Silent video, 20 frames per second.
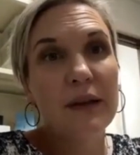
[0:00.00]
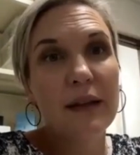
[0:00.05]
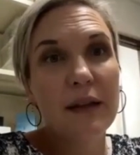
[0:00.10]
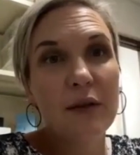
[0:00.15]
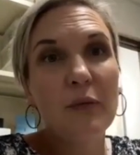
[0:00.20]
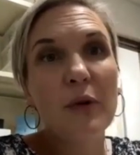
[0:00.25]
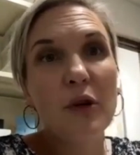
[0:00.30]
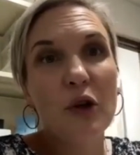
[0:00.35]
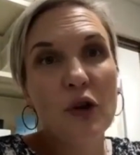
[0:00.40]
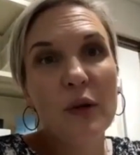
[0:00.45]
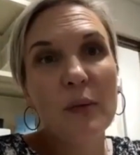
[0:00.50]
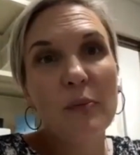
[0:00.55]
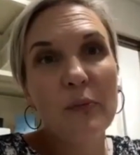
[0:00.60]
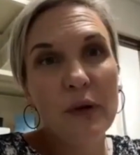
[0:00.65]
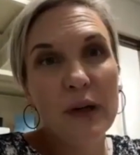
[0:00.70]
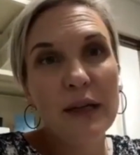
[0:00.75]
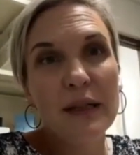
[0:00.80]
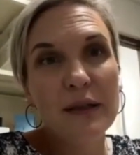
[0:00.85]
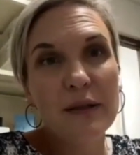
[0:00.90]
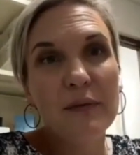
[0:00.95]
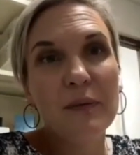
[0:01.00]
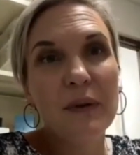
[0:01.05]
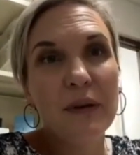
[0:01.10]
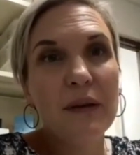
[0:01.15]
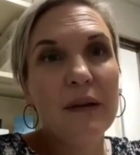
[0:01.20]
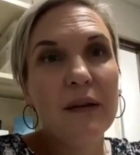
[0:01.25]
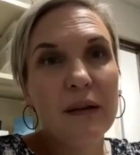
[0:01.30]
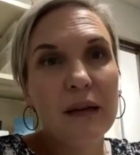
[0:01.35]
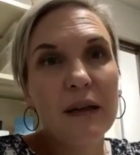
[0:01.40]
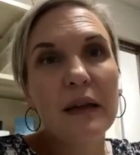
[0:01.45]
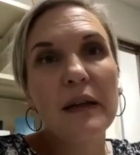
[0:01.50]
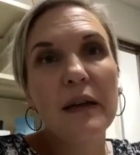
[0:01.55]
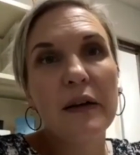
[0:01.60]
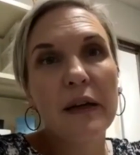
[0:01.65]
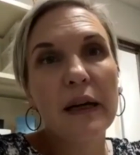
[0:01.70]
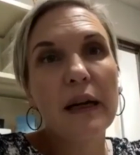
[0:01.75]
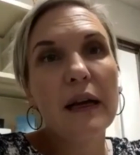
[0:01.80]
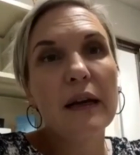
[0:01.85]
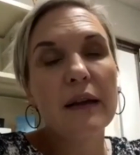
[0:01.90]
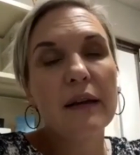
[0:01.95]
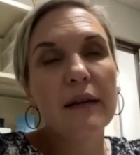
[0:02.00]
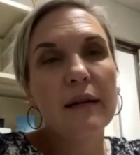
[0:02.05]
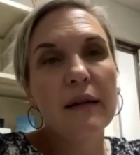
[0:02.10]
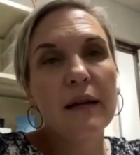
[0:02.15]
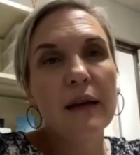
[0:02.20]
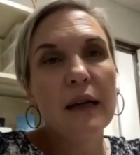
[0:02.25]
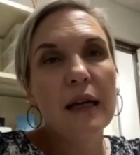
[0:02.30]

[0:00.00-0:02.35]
that we are impressed with a hearing aid.